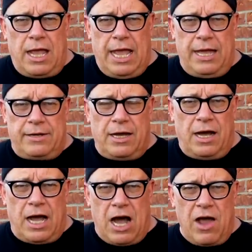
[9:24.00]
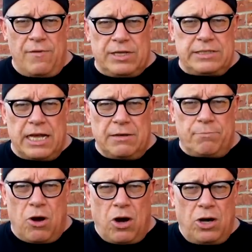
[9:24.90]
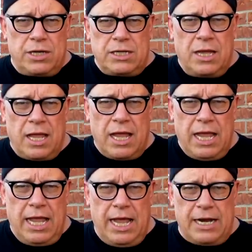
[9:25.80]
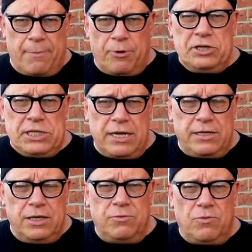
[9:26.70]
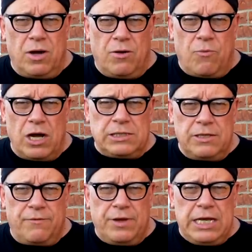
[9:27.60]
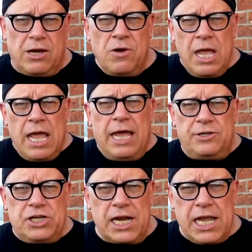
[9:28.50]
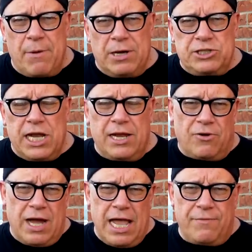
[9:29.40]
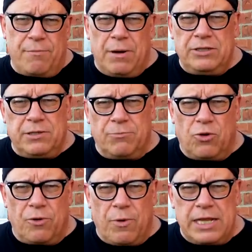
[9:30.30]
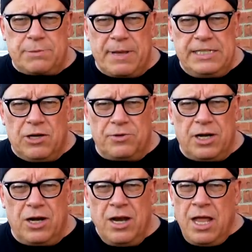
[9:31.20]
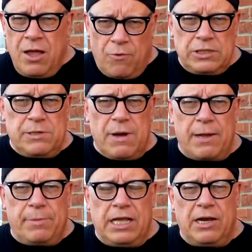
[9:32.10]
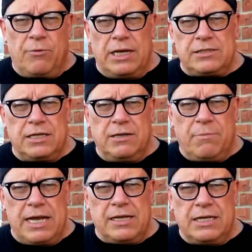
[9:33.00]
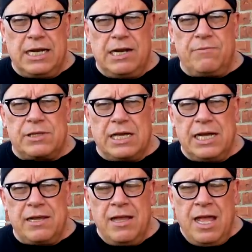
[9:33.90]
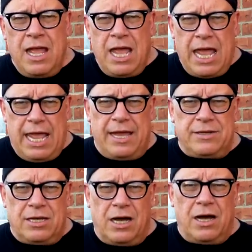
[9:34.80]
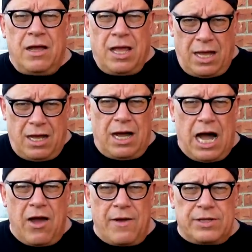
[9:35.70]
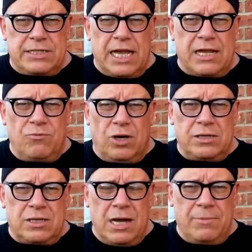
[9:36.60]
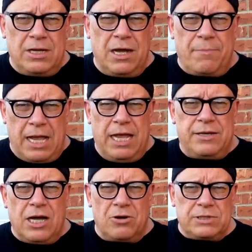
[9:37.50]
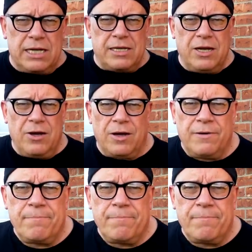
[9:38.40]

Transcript: And uh, I'll have the second part, and I appreciate you watching the video. And check out my channel. I have a bunch of more recipes on there, what you might be interested in making and everything. And uh, I'll have the second one coming up, and y'all take care.